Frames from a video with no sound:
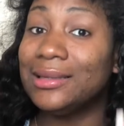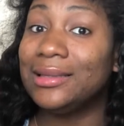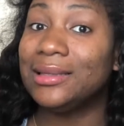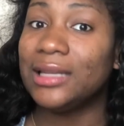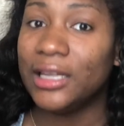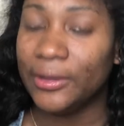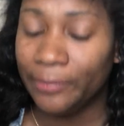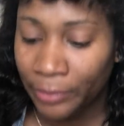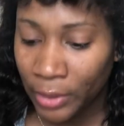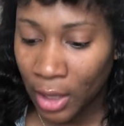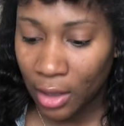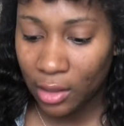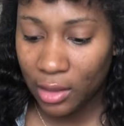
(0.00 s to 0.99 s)
see
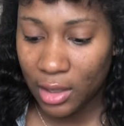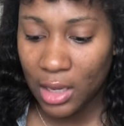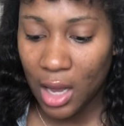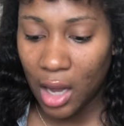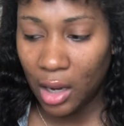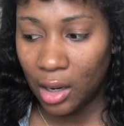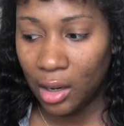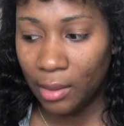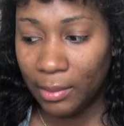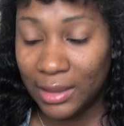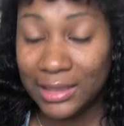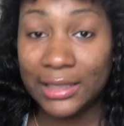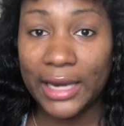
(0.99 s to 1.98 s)
the
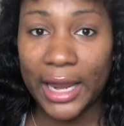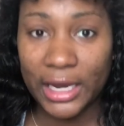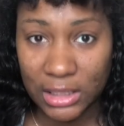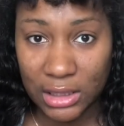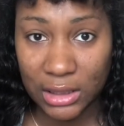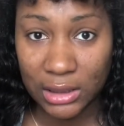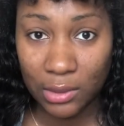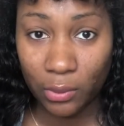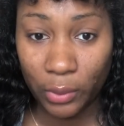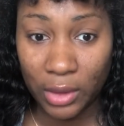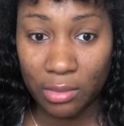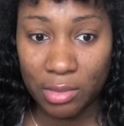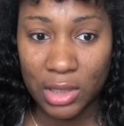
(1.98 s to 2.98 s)
stages
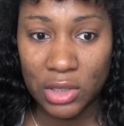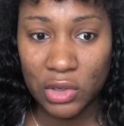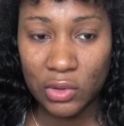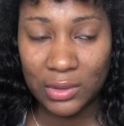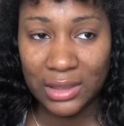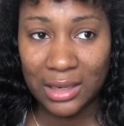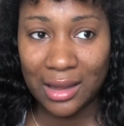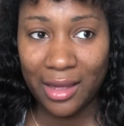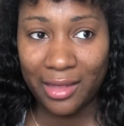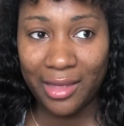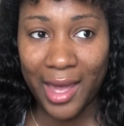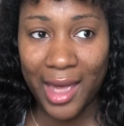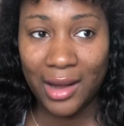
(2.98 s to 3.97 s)
with me using
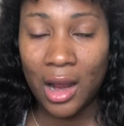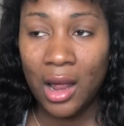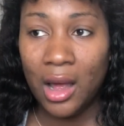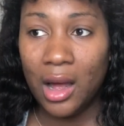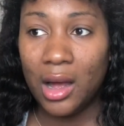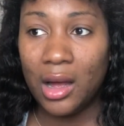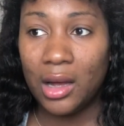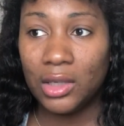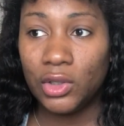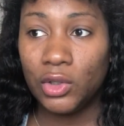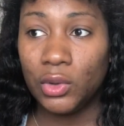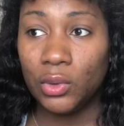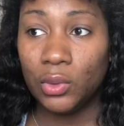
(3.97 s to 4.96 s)
that
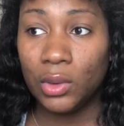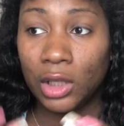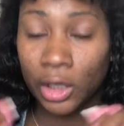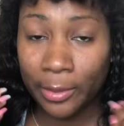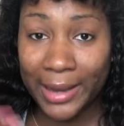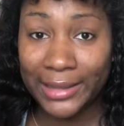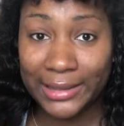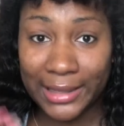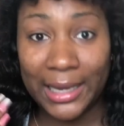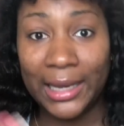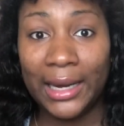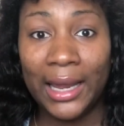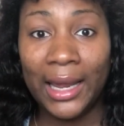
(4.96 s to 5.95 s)
to clear my
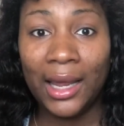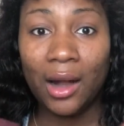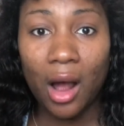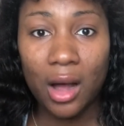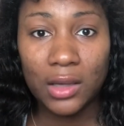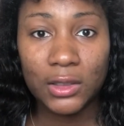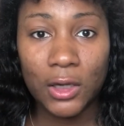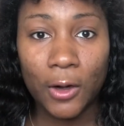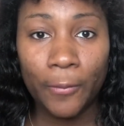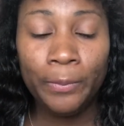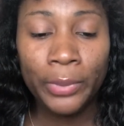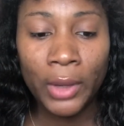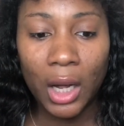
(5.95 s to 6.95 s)
skin and
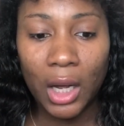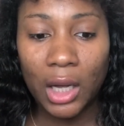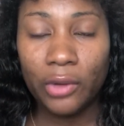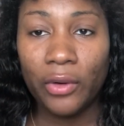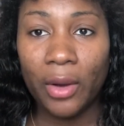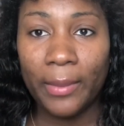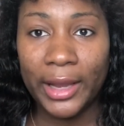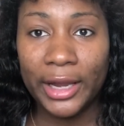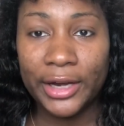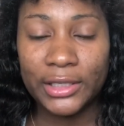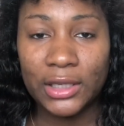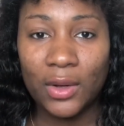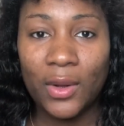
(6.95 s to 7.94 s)
also grow my
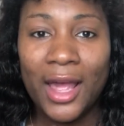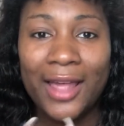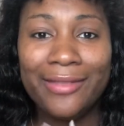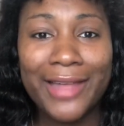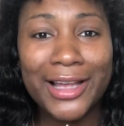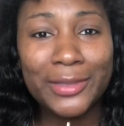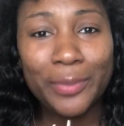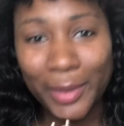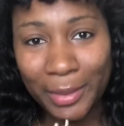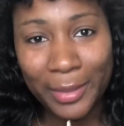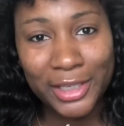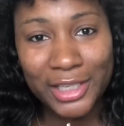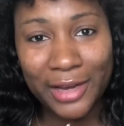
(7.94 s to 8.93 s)
hair. So that's pretty
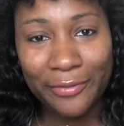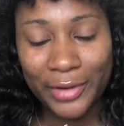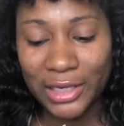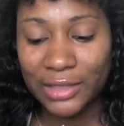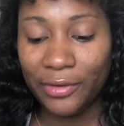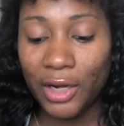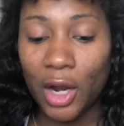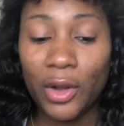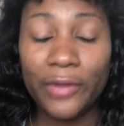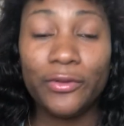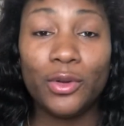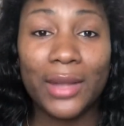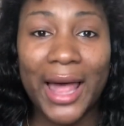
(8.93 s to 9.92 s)
much it for this video.
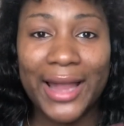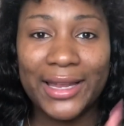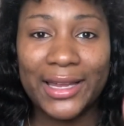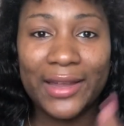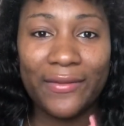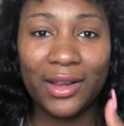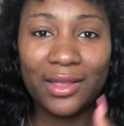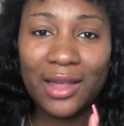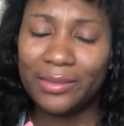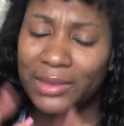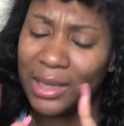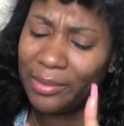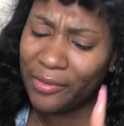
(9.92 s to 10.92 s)
If you like it, give it a
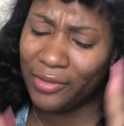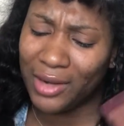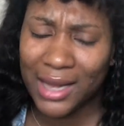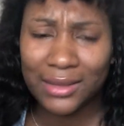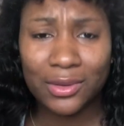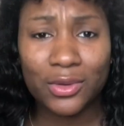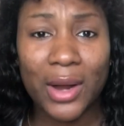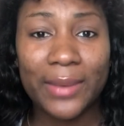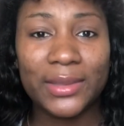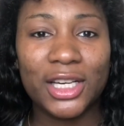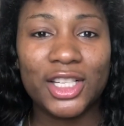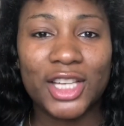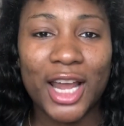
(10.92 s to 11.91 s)
thumbs up. If you're not subscribed
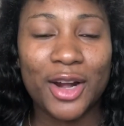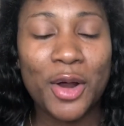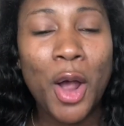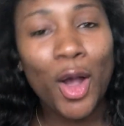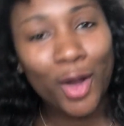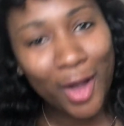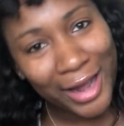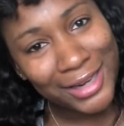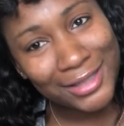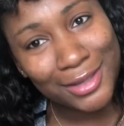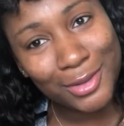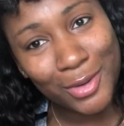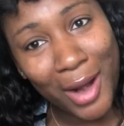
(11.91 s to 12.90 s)
to the channel, go ahead
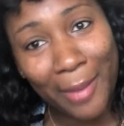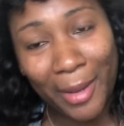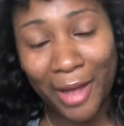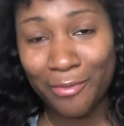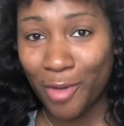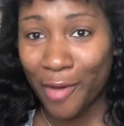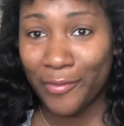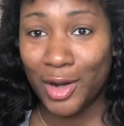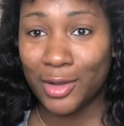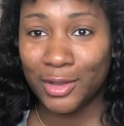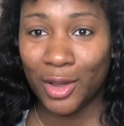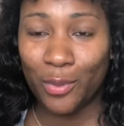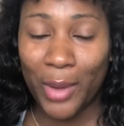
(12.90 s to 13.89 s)
and subscribe. I have more
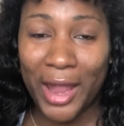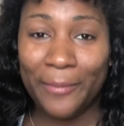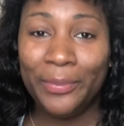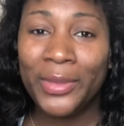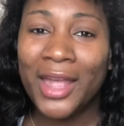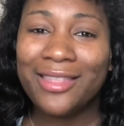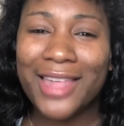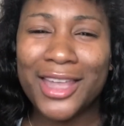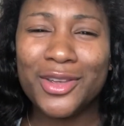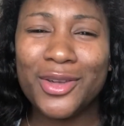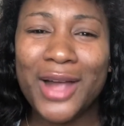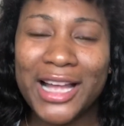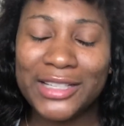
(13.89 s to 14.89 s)
videos on the way. Thank
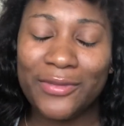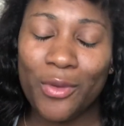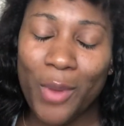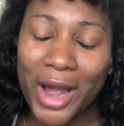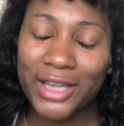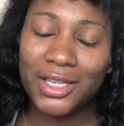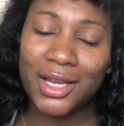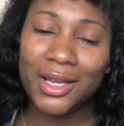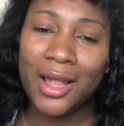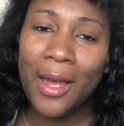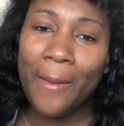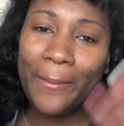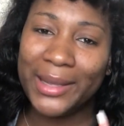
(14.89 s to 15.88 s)
you guys for watching.
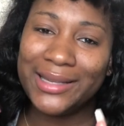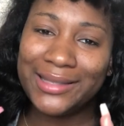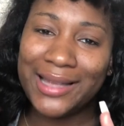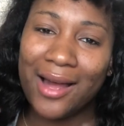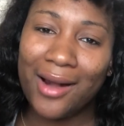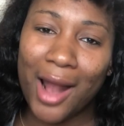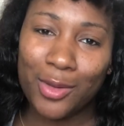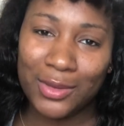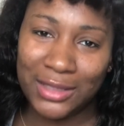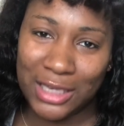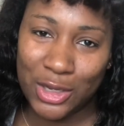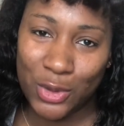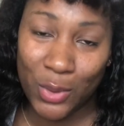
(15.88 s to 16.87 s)
Peace out. I'll
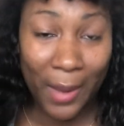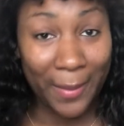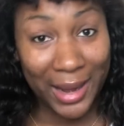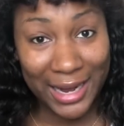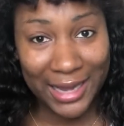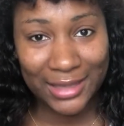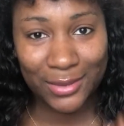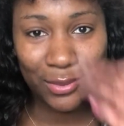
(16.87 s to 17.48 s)
see you in my next